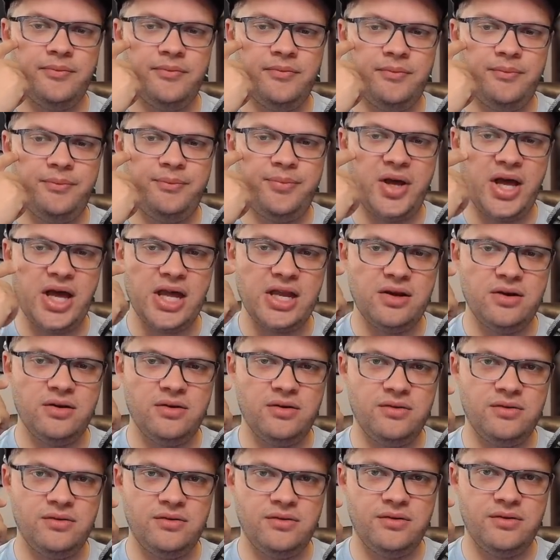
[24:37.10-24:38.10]
But
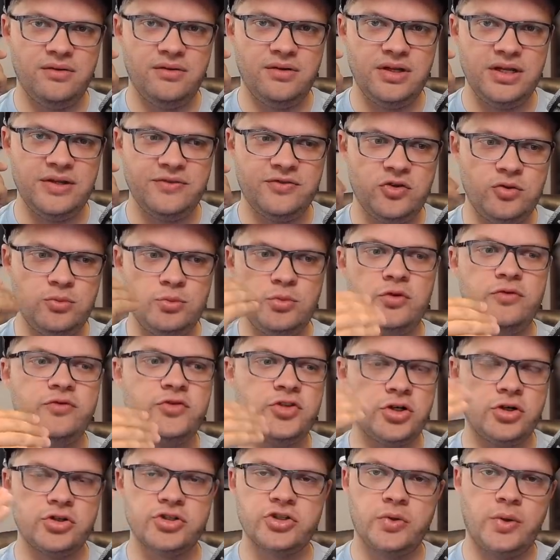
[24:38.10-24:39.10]
if you move
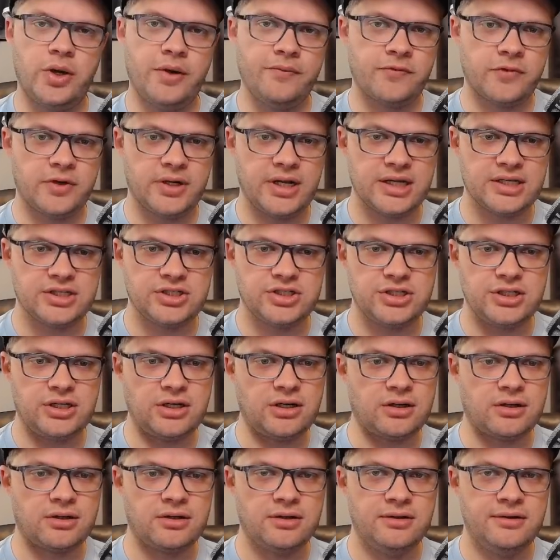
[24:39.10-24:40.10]
JoJo up for next
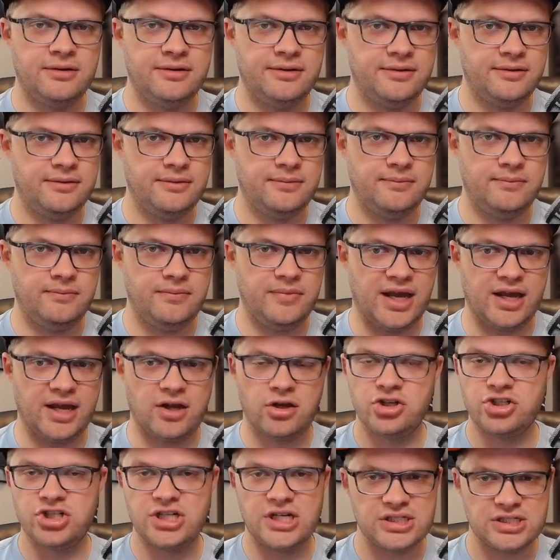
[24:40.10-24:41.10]
year, that
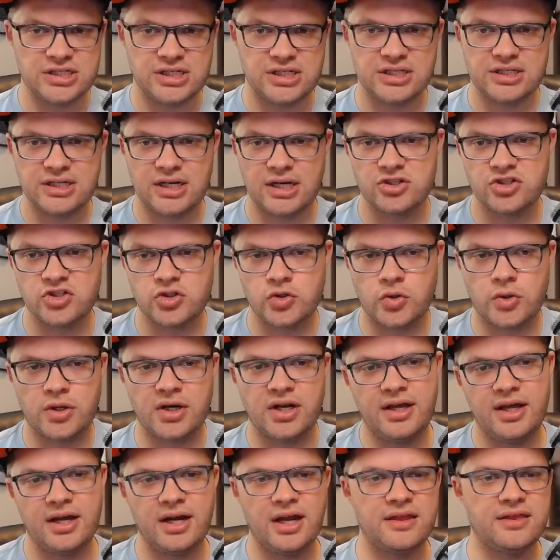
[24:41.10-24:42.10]
could change the entire story.
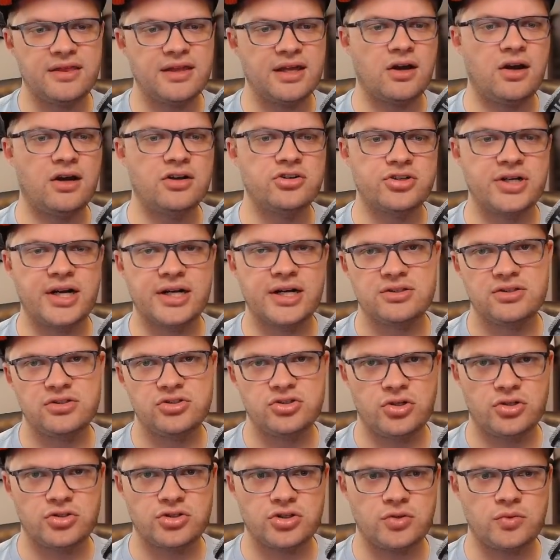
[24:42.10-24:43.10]
And I think contracts and
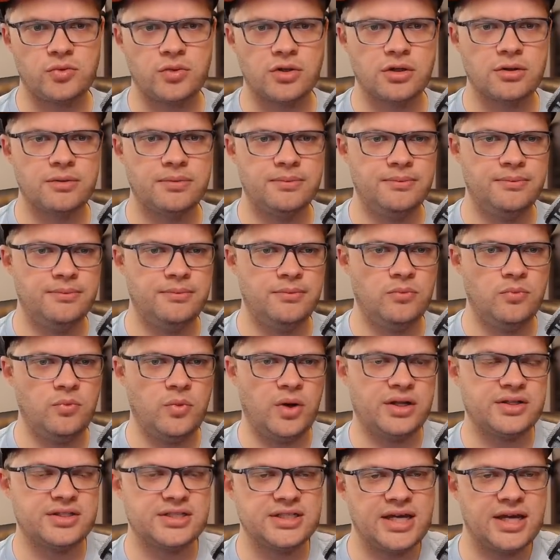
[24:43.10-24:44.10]
JoJo work
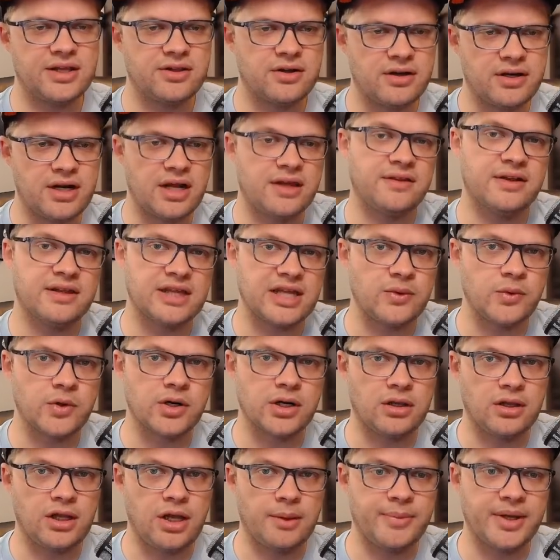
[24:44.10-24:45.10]
well together, and I think they work
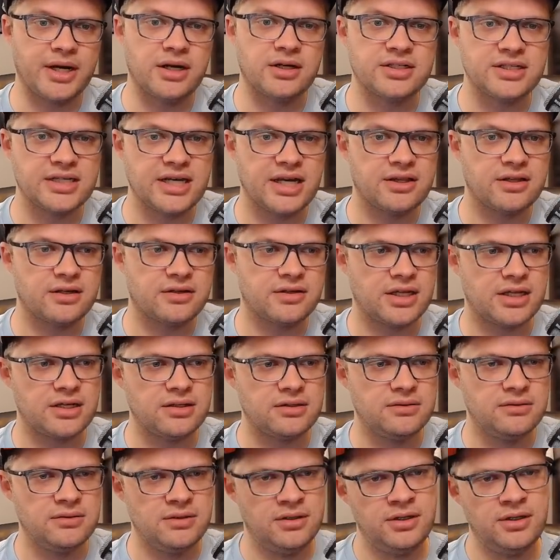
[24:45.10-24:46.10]
a lot better together than
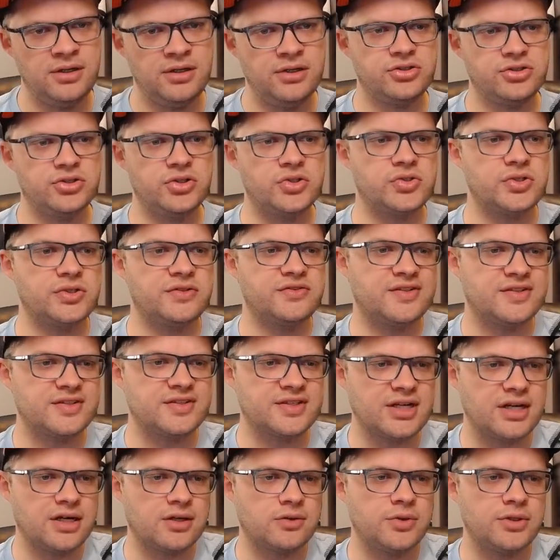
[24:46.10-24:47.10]
JoJo and
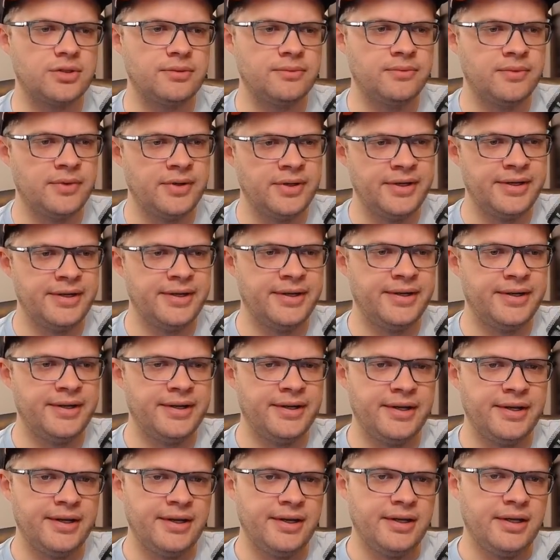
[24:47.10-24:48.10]
Svenskeren would.
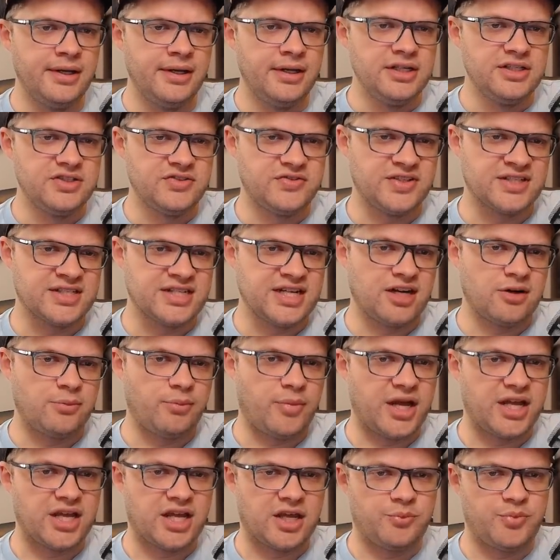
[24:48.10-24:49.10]
Svenskeren
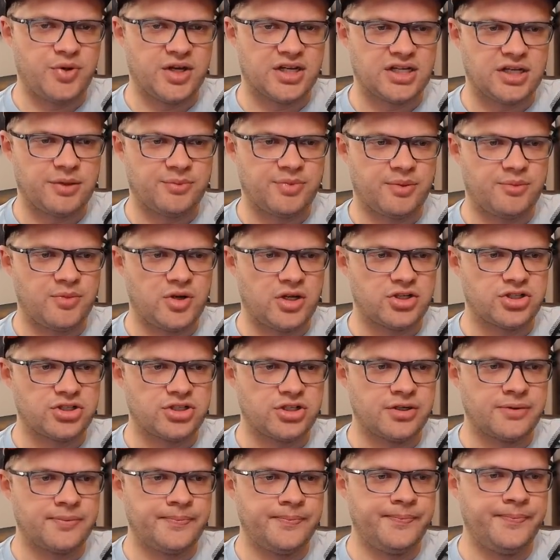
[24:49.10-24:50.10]
might get picked up, I'm not
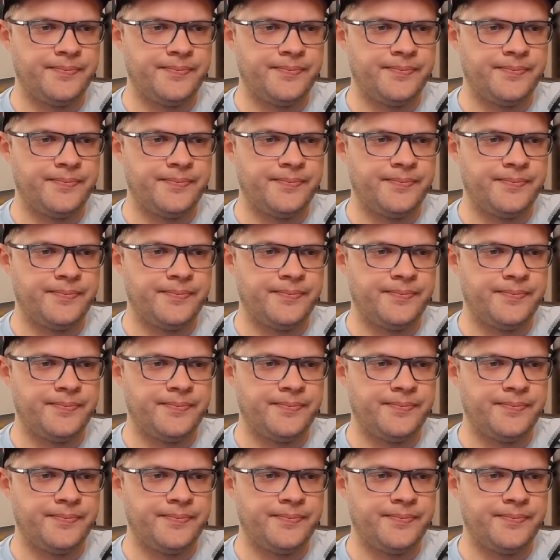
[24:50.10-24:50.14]
sure.